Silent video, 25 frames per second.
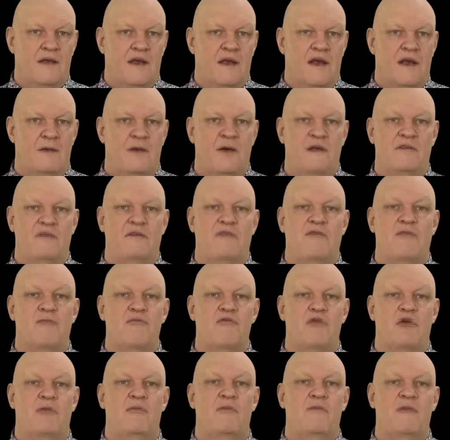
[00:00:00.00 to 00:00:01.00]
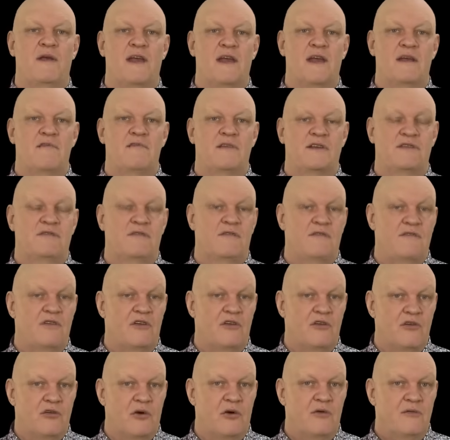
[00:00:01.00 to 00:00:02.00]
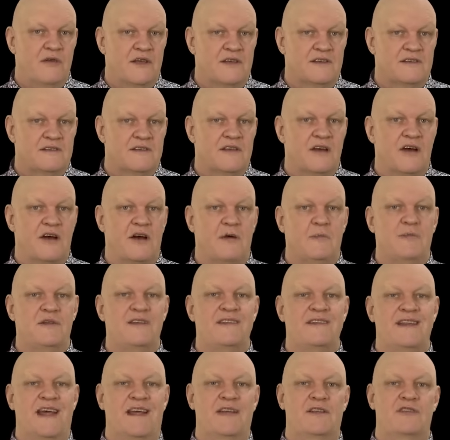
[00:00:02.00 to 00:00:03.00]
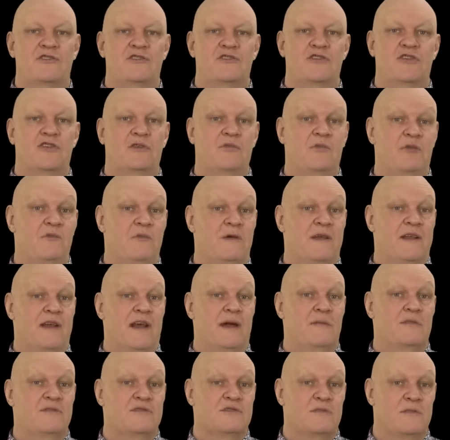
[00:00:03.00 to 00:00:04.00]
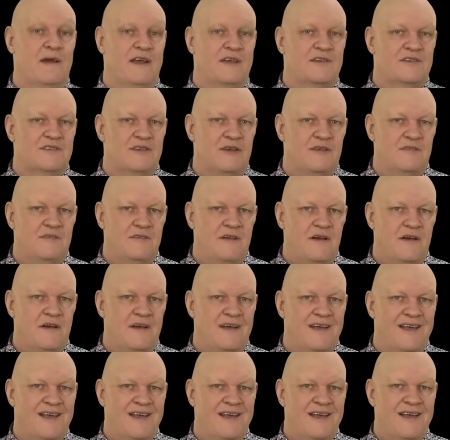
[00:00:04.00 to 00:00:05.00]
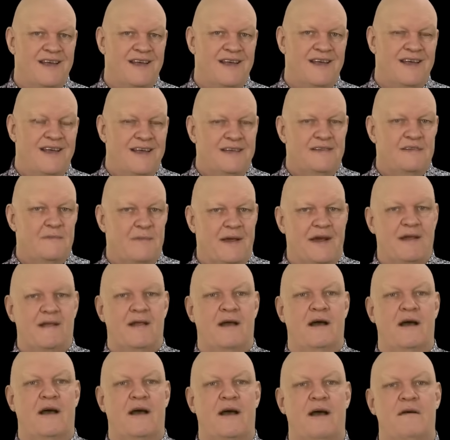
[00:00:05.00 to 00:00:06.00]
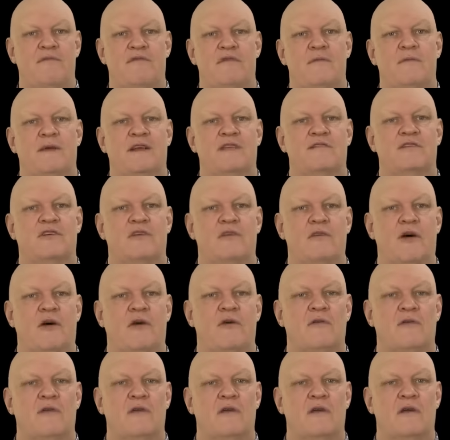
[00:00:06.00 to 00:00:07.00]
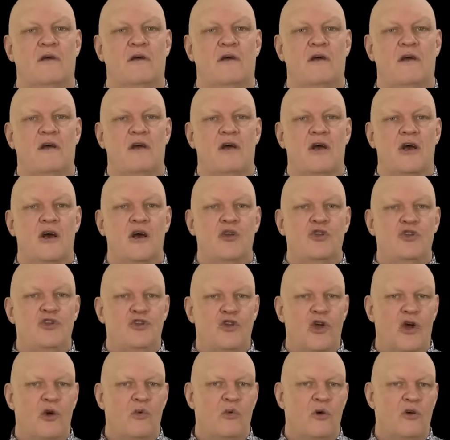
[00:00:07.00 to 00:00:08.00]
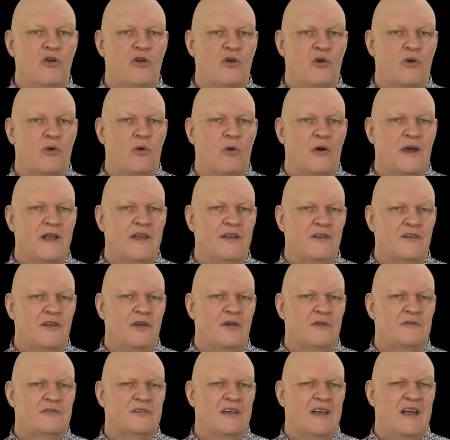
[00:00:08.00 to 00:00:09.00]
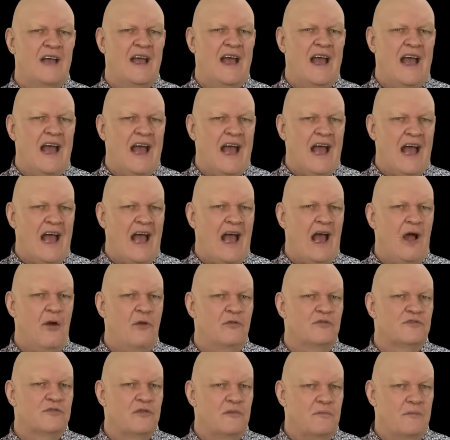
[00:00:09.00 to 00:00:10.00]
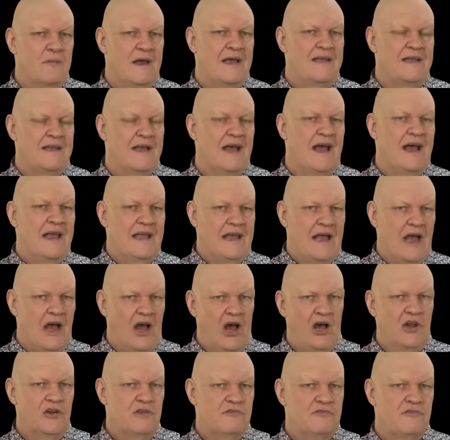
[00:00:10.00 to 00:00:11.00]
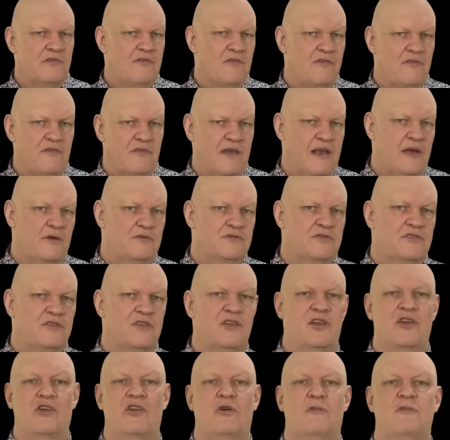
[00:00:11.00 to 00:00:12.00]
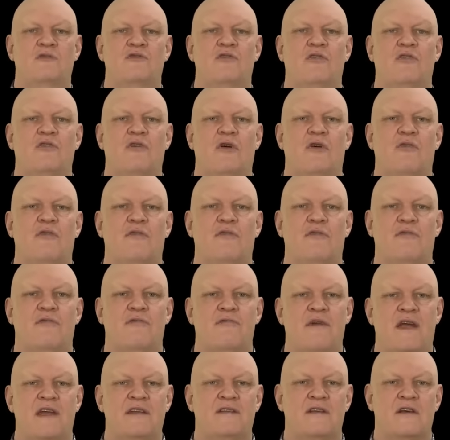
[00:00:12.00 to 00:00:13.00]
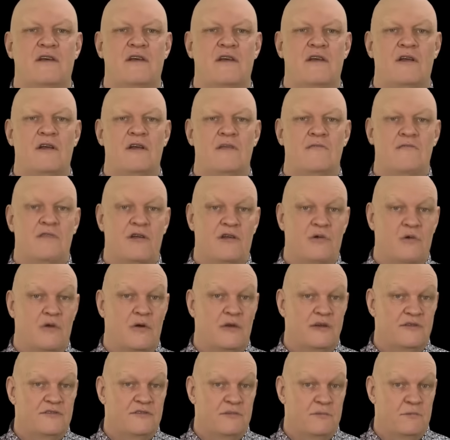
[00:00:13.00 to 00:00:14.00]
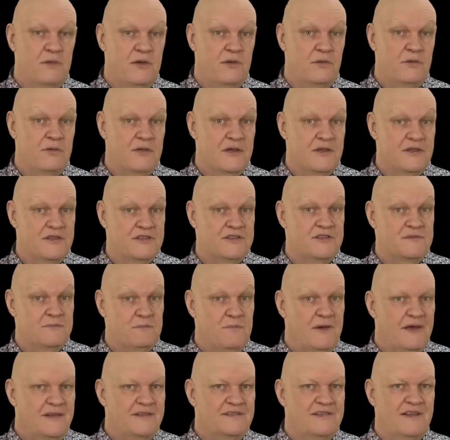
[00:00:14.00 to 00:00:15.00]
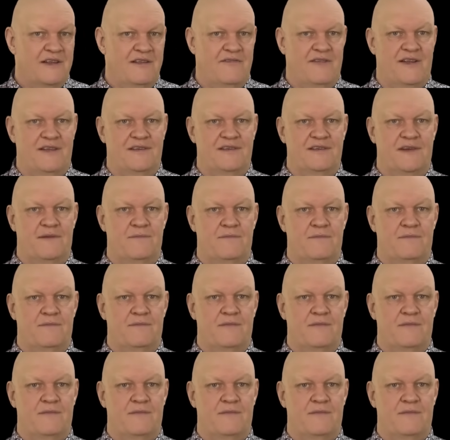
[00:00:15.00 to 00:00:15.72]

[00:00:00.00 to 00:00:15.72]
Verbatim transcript: However, the problem here is that the longest carbon nanotube we've been able to make so far is about half a metre long, and no one quite knows how to make a 100,000 kilometre long thread required to build a space elevator.